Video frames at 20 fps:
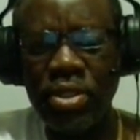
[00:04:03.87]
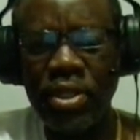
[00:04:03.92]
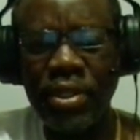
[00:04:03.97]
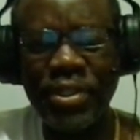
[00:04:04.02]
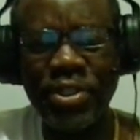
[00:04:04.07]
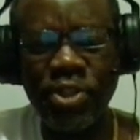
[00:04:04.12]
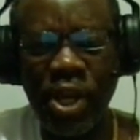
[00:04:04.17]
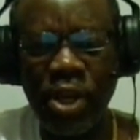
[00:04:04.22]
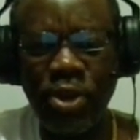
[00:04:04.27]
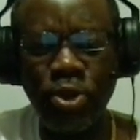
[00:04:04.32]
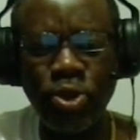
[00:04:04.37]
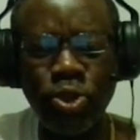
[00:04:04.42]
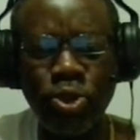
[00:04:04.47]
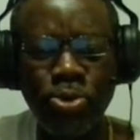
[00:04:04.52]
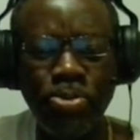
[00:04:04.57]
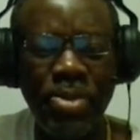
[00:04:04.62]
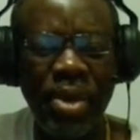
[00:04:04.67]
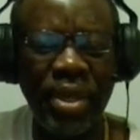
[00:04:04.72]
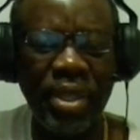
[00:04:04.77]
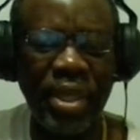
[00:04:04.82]
Try not to
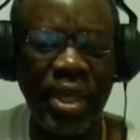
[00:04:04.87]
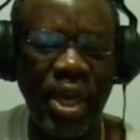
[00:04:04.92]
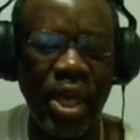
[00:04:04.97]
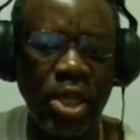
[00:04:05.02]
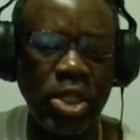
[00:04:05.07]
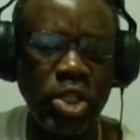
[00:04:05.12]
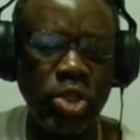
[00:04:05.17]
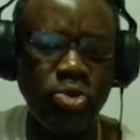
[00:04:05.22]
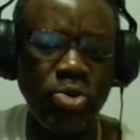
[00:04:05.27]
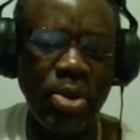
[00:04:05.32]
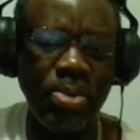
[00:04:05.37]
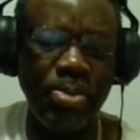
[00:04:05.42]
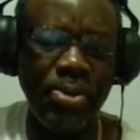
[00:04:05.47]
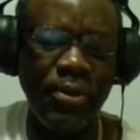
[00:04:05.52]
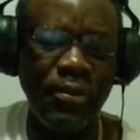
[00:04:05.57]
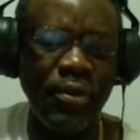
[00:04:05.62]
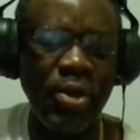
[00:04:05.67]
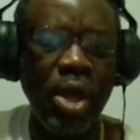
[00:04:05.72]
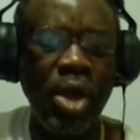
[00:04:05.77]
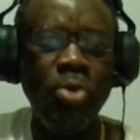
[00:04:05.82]
make the h3 move
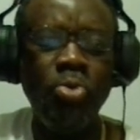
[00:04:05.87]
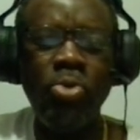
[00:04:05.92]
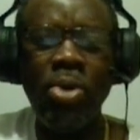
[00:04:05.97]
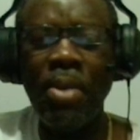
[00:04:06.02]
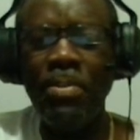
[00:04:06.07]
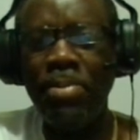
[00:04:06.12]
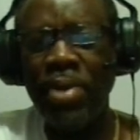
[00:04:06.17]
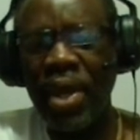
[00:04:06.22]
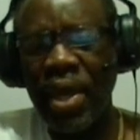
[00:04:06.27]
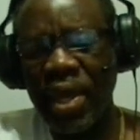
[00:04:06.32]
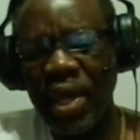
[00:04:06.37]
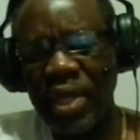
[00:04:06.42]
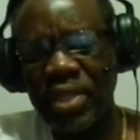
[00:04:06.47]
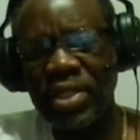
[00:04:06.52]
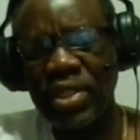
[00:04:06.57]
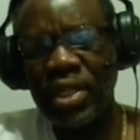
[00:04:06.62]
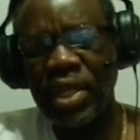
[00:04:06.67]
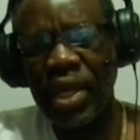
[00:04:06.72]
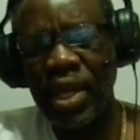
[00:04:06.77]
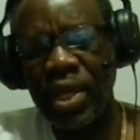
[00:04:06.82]
when black
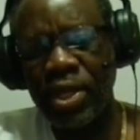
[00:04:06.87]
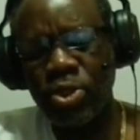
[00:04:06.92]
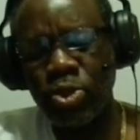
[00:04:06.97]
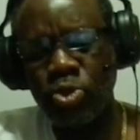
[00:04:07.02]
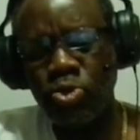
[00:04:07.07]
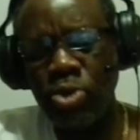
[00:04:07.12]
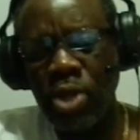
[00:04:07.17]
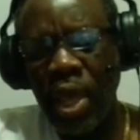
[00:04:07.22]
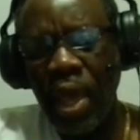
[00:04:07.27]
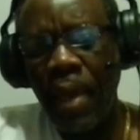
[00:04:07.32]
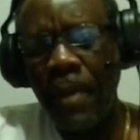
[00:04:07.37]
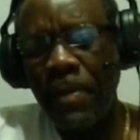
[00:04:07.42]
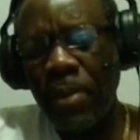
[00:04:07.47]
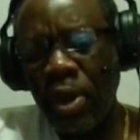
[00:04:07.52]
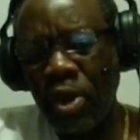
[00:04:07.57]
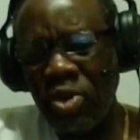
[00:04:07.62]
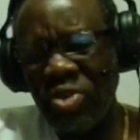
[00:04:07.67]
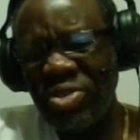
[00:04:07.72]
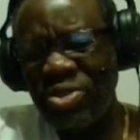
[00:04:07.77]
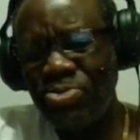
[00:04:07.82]
hasn't castled,
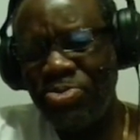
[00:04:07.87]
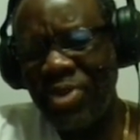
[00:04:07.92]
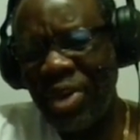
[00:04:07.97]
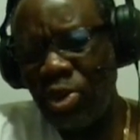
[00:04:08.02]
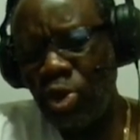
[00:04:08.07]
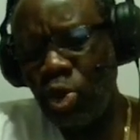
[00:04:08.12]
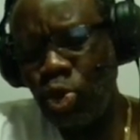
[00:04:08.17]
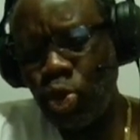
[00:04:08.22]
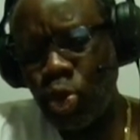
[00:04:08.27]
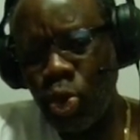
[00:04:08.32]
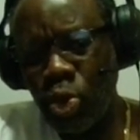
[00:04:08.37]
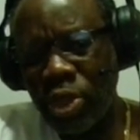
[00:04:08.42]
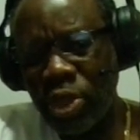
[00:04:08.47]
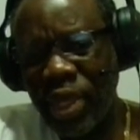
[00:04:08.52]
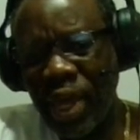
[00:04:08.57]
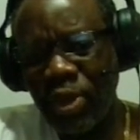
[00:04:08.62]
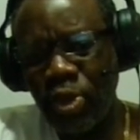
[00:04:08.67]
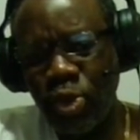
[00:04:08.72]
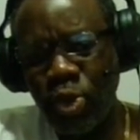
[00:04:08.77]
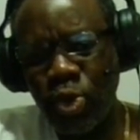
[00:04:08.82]
because when you do
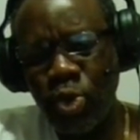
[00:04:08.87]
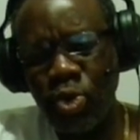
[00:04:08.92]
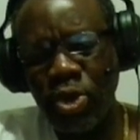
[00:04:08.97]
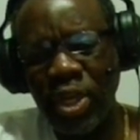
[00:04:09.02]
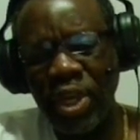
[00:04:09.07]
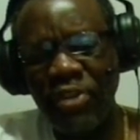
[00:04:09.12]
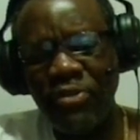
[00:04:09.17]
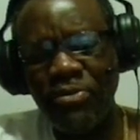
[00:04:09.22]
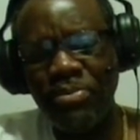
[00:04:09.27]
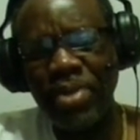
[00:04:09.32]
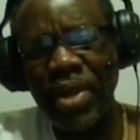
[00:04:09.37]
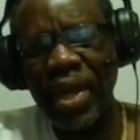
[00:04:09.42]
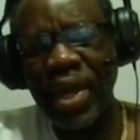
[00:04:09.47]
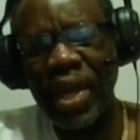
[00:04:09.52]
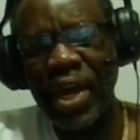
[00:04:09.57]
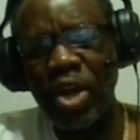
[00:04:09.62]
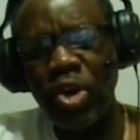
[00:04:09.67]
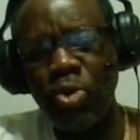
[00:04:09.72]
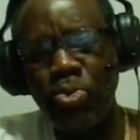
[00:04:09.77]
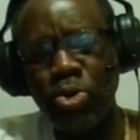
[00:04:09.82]
that, you're going to give black
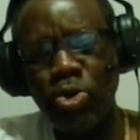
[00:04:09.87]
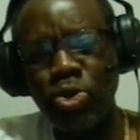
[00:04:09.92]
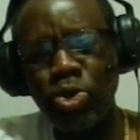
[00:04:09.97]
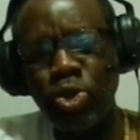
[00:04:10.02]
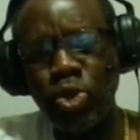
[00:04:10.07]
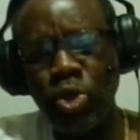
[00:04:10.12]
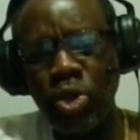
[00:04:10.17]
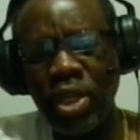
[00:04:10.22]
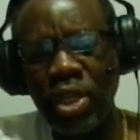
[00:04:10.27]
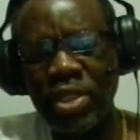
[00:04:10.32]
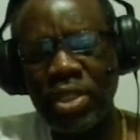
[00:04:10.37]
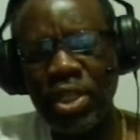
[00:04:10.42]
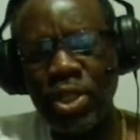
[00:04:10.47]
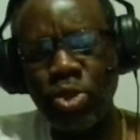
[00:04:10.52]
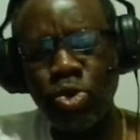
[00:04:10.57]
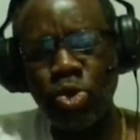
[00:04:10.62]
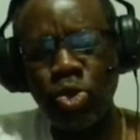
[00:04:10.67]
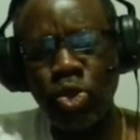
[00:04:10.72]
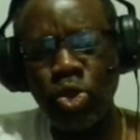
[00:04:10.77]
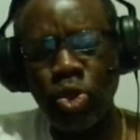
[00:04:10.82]
an opportunity
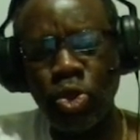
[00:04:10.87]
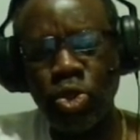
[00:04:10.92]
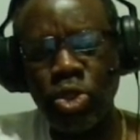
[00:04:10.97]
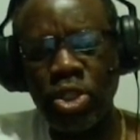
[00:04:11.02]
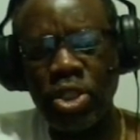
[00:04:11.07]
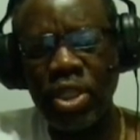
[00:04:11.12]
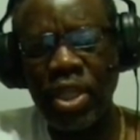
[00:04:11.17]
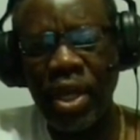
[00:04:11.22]
to just